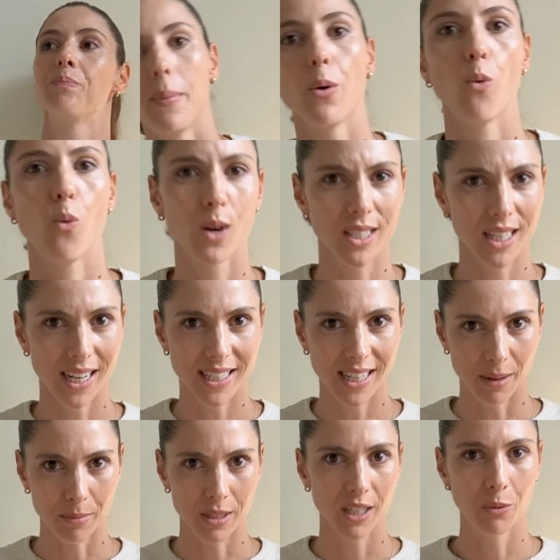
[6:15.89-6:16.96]
But was I
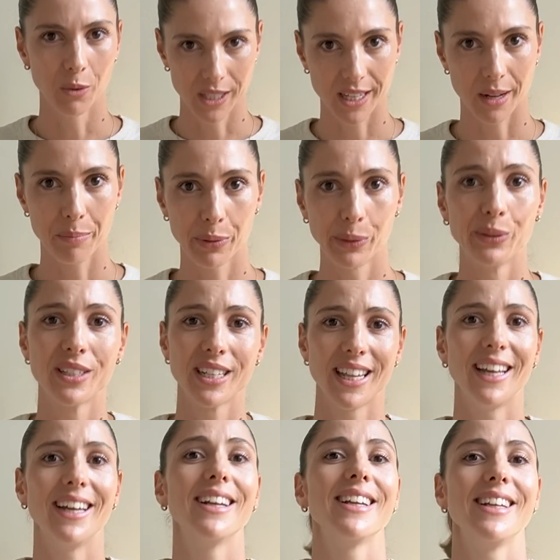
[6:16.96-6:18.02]
tempted? Was I pulled to
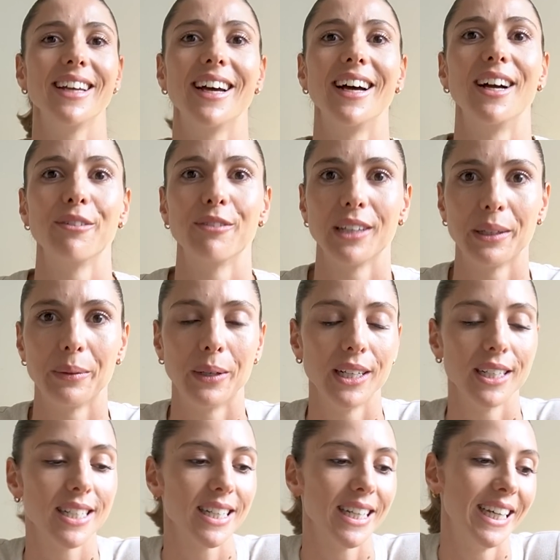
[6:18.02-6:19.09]
that? Yeah, I really
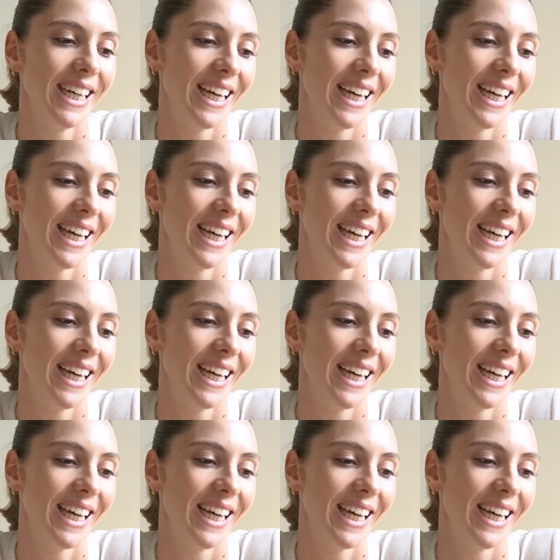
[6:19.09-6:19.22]
was.